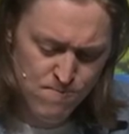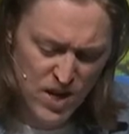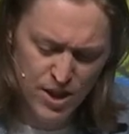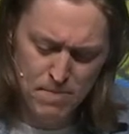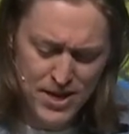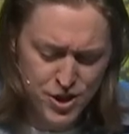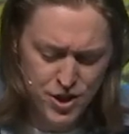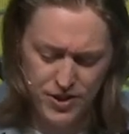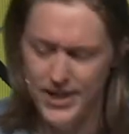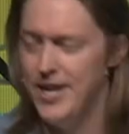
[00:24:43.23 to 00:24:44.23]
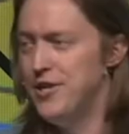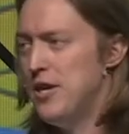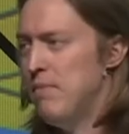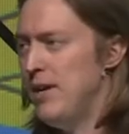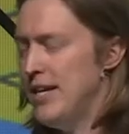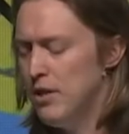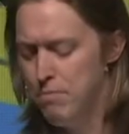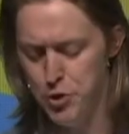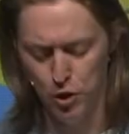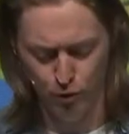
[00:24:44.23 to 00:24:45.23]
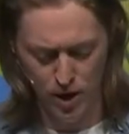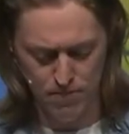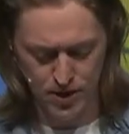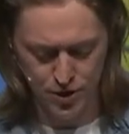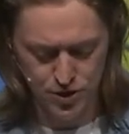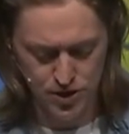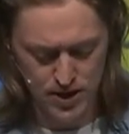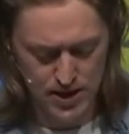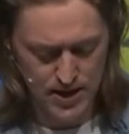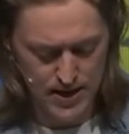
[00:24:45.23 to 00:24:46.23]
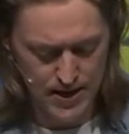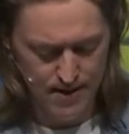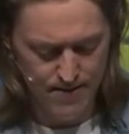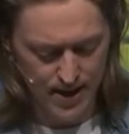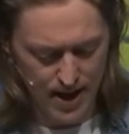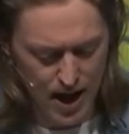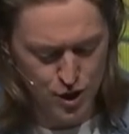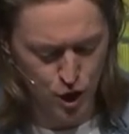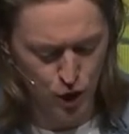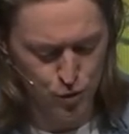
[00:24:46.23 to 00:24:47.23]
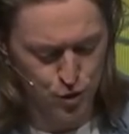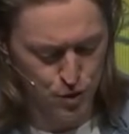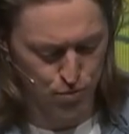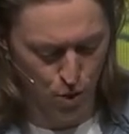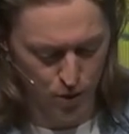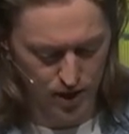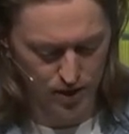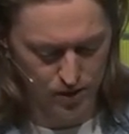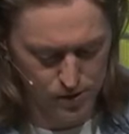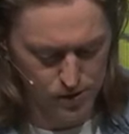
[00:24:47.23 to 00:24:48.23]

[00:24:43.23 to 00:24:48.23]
The message of the kingdom is a beautiful image that God is close to the broken.